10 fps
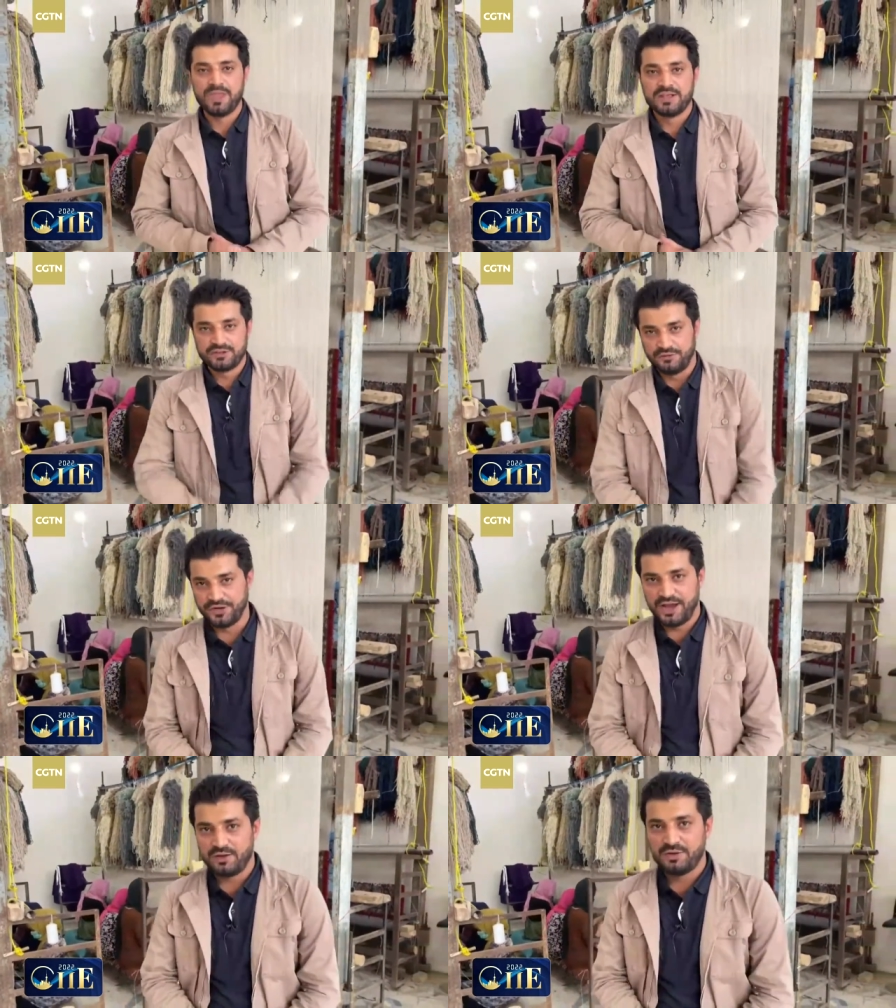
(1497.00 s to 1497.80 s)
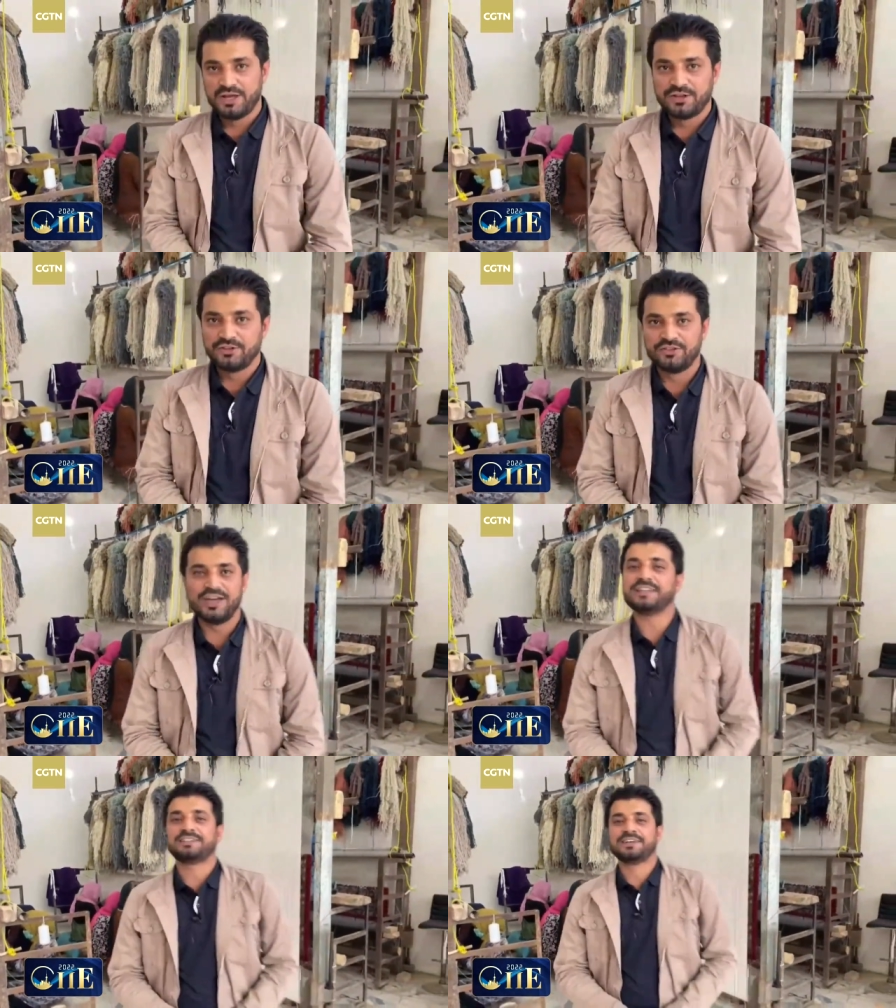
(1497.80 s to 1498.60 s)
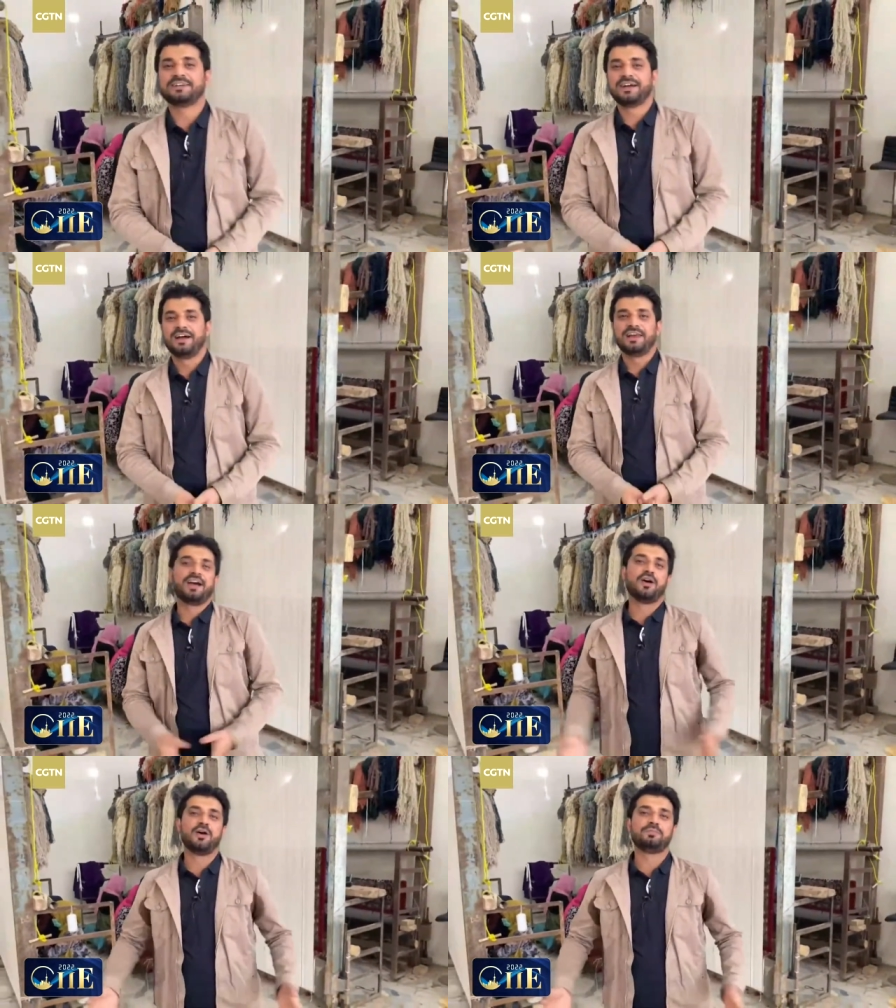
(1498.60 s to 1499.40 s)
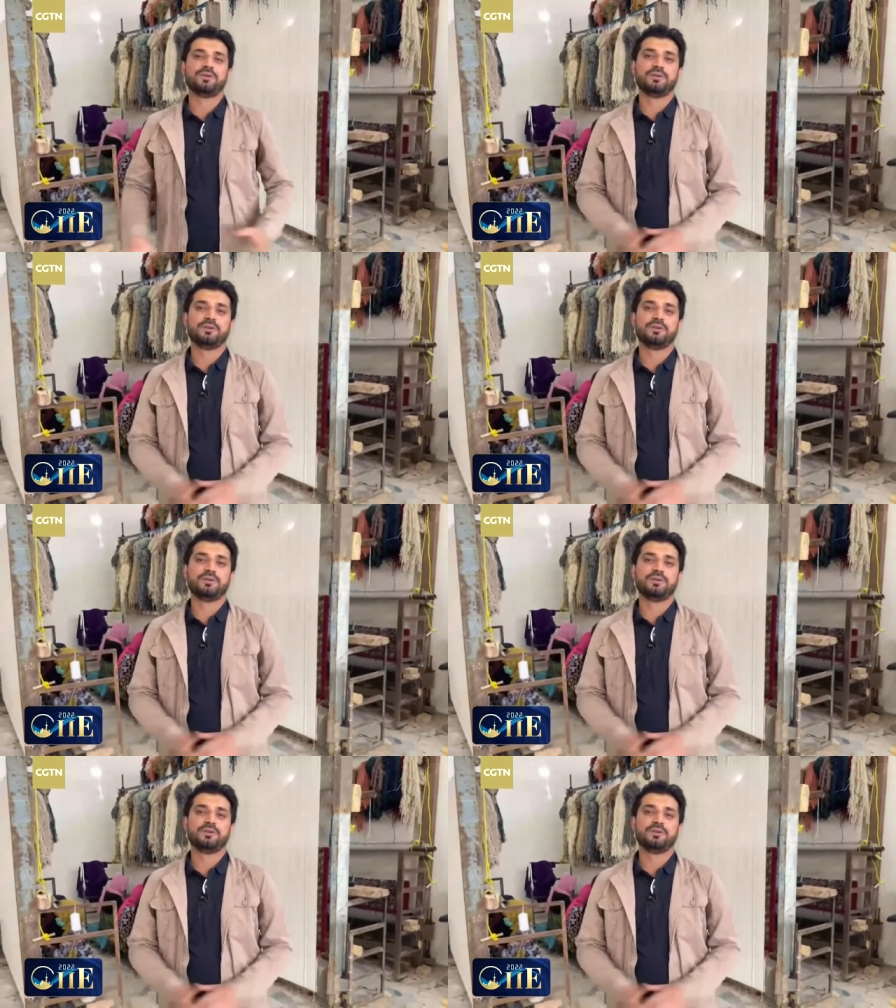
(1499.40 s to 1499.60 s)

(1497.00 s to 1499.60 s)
So for now, that's it, and I hope